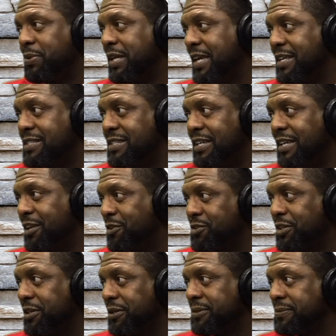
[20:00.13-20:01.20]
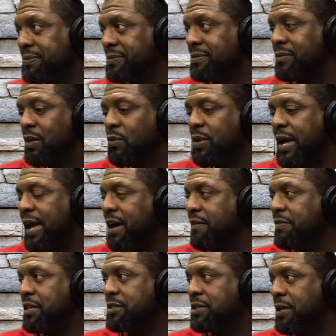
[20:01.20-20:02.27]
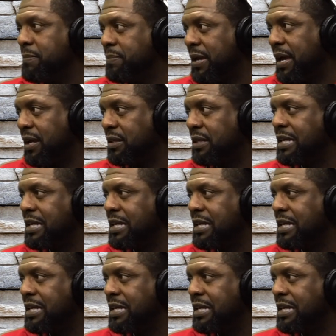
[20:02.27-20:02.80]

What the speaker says: plans 10 years ago would have this impact.